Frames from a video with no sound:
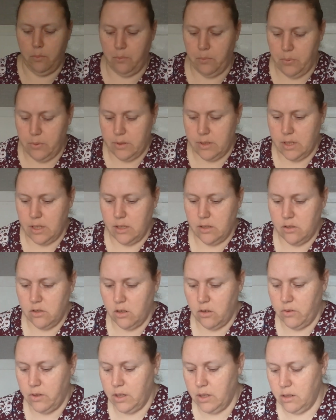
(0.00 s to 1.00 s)
good day,
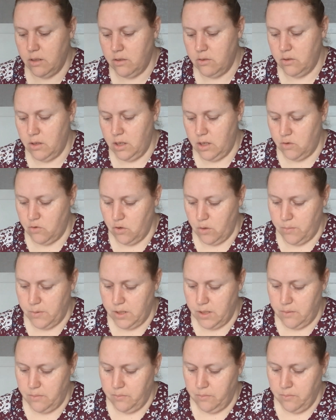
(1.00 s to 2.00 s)
sorry, nearly dropped
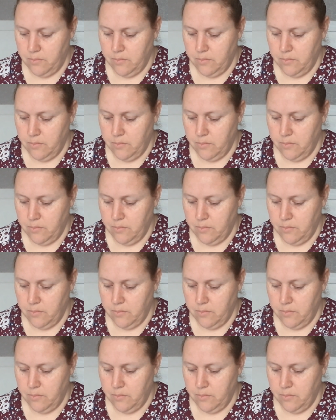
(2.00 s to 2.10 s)
it.